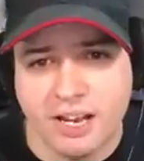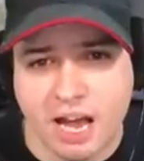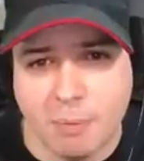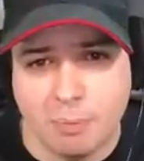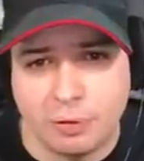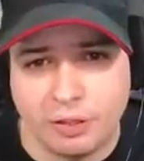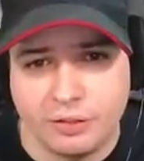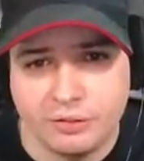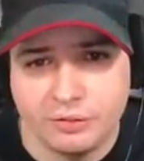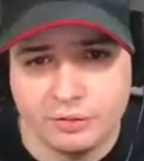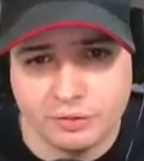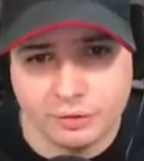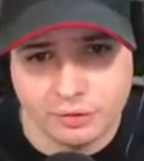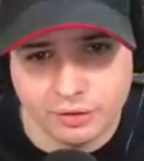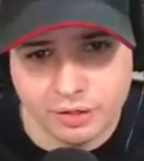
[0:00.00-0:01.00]
happen
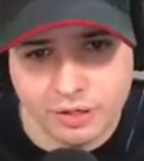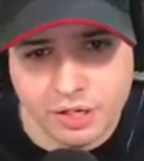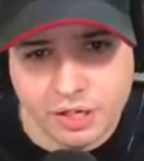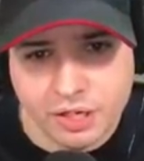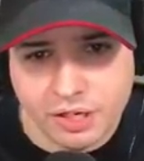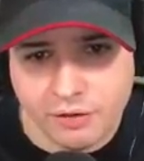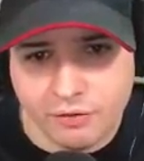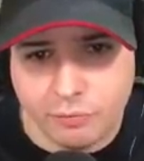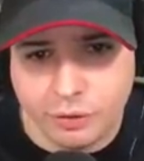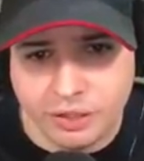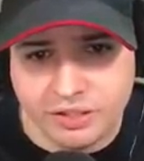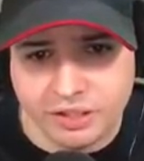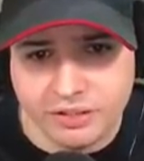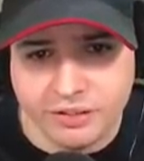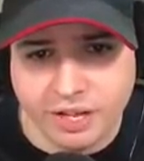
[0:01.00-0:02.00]
if we
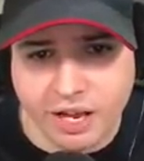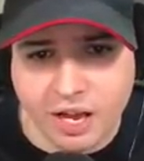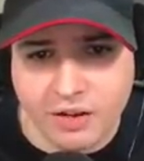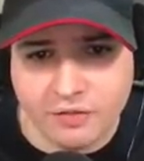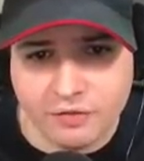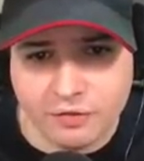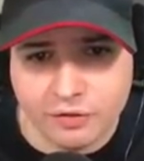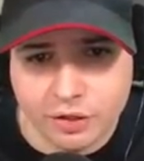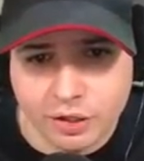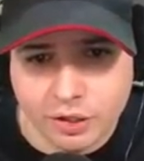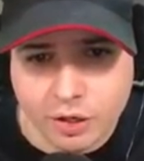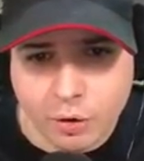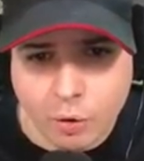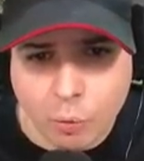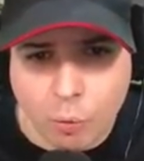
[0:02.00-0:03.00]
didn't have...
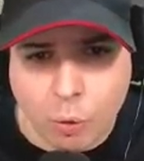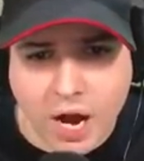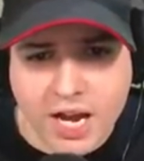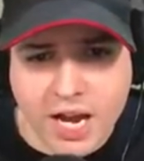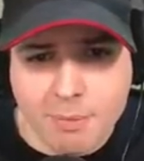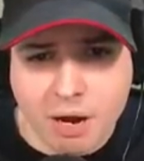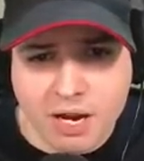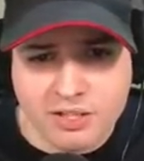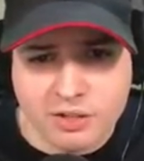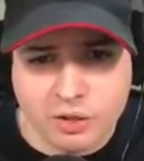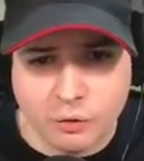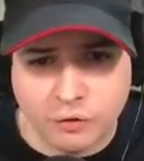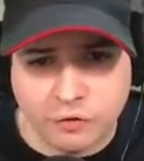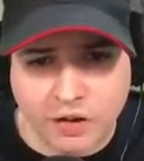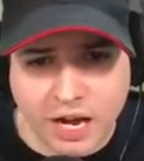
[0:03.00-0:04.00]
Why am I
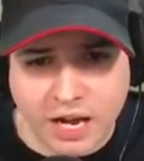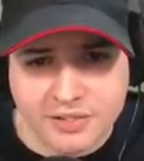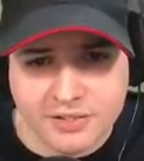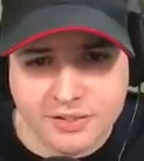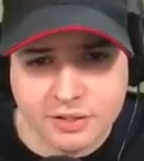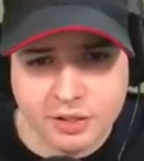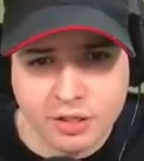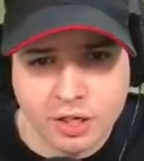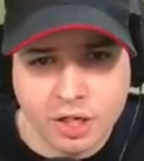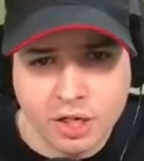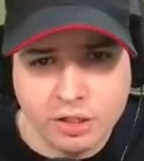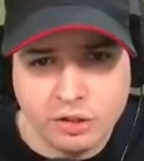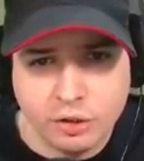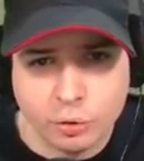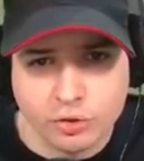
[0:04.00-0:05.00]
so fast?
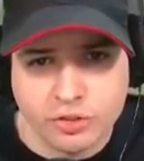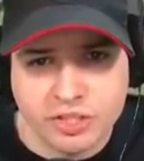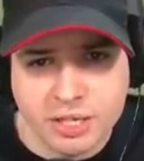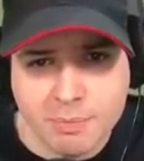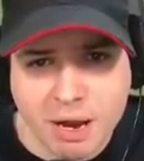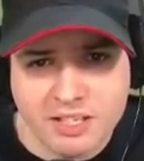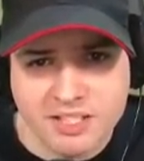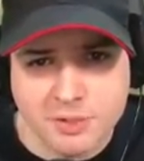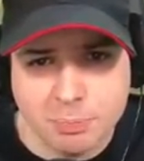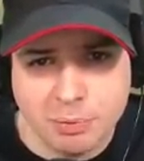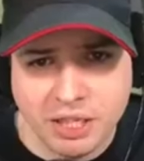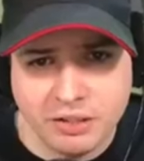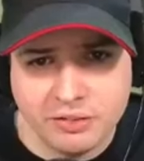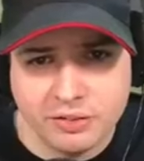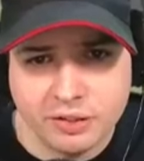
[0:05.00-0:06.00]
Do you see my
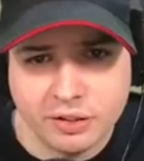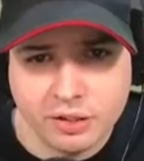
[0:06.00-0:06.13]
speed?